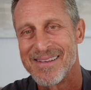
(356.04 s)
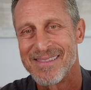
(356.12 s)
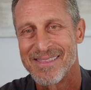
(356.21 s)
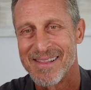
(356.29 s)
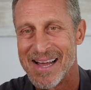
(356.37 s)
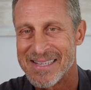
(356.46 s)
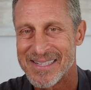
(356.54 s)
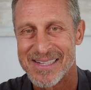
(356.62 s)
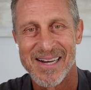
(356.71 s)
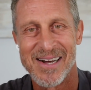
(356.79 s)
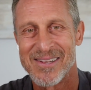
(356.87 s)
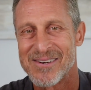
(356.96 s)
Lots of
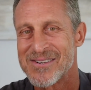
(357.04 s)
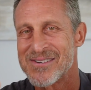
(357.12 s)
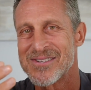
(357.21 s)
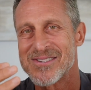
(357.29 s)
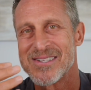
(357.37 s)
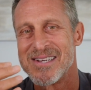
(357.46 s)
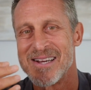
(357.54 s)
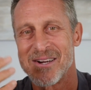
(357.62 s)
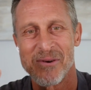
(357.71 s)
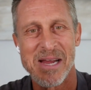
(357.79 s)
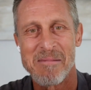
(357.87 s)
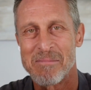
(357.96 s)
colors,
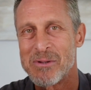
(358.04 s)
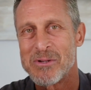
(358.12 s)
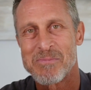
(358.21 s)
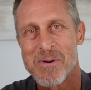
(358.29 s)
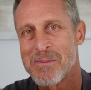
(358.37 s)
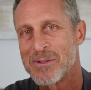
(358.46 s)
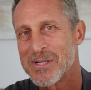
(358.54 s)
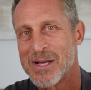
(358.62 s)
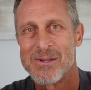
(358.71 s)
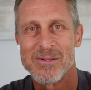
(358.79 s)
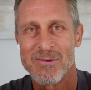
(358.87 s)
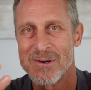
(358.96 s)
green, blues, purples,
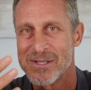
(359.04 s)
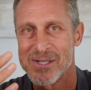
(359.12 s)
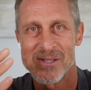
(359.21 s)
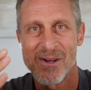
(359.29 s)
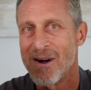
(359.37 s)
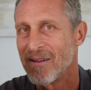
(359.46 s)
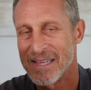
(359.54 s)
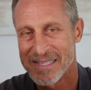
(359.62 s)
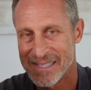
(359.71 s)
yellows, oranges, all that